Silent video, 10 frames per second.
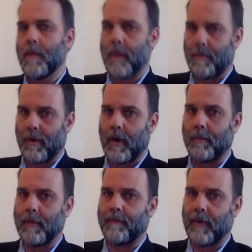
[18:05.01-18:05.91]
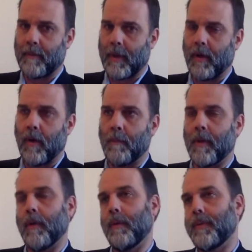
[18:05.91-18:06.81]
but I probably find my home
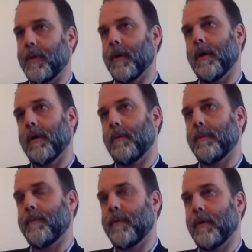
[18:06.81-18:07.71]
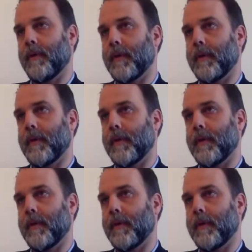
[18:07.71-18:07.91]
there with the uh, with the fiddle.